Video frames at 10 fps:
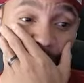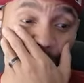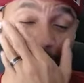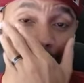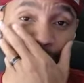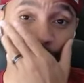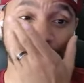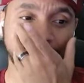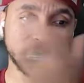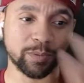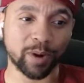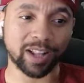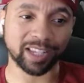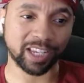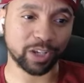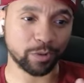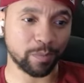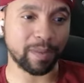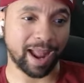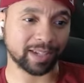you try to do it, it will probably heal
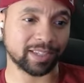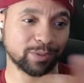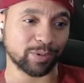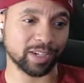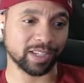back to what it